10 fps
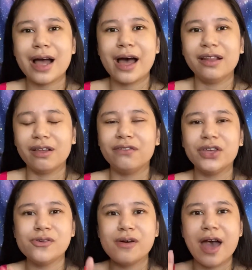I love
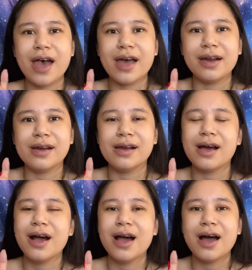you and
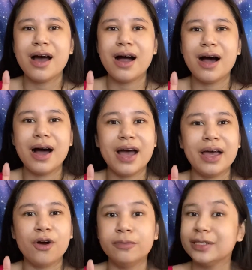I
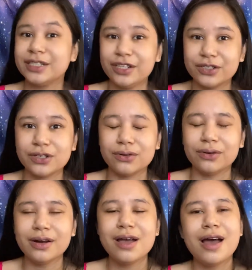hope to see you
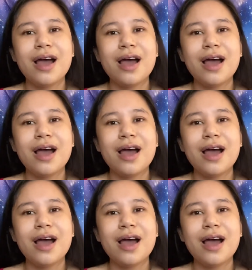soon.